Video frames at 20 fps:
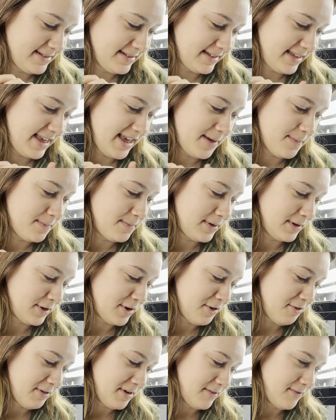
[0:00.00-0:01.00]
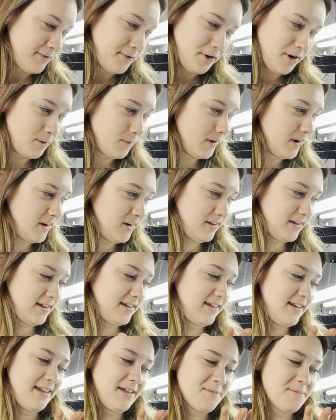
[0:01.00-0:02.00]
Keep going forward,
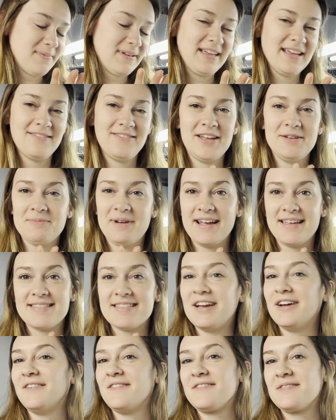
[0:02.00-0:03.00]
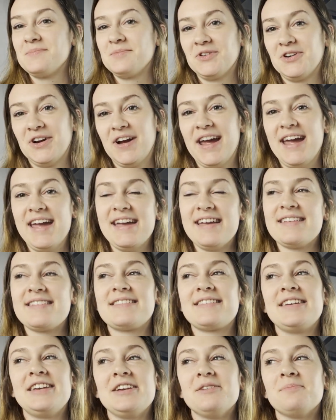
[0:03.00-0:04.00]
keep giving myself some grace,
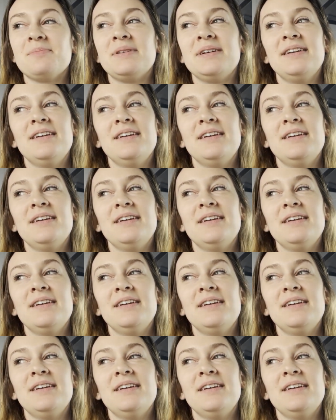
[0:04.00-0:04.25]
keep